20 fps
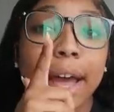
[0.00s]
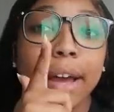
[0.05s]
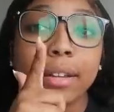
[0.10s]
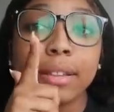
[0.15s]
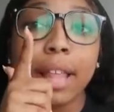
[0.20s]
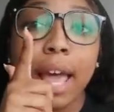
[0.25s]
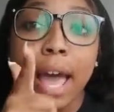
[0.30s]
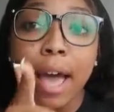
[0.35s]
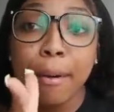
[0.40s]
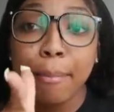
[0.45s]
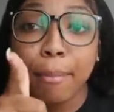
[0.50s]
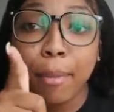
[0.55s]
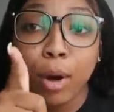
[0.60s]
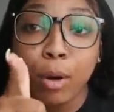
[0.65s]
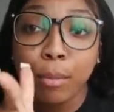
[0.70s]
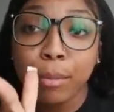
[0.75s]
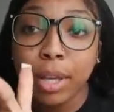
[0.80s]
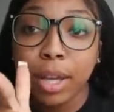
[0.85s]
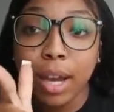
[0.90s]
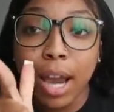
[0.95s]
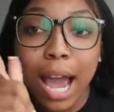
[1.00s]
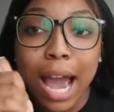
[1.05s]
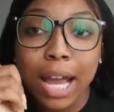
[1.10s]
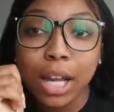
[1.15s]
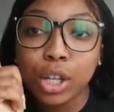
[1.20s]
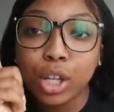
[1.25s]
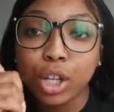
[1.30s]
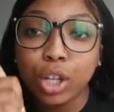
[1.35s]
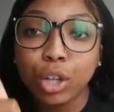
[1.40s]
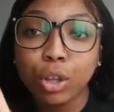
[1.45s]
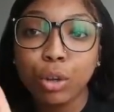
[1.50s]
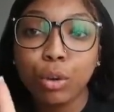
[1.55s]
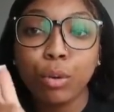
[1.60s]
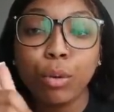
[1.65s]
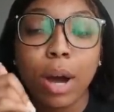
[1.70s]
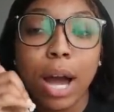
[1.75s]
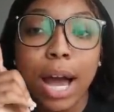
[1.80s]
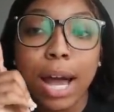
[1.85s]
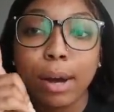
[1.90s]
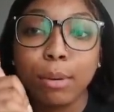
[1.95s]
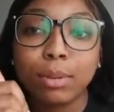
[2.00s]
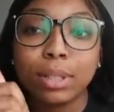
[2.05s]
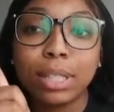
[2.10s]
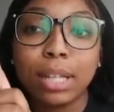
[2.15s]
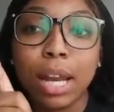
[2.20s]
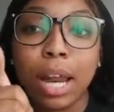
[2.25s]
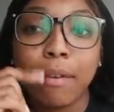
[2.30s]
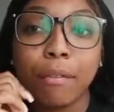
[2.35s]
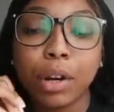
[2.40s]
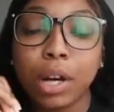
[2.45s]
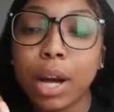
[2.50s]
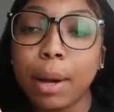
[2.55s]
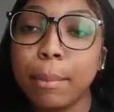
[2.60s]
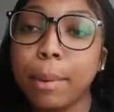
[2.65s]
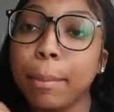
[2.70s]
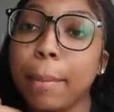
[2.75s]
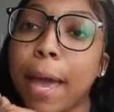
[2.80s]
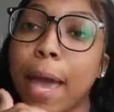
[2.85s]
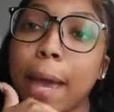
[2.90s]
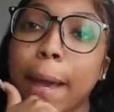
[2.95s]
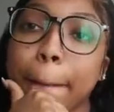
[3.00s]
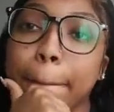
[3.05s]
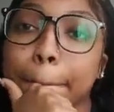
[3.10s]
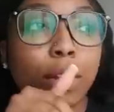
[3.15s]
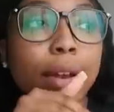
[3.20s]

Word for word: At that moment, I knew I was never coming back.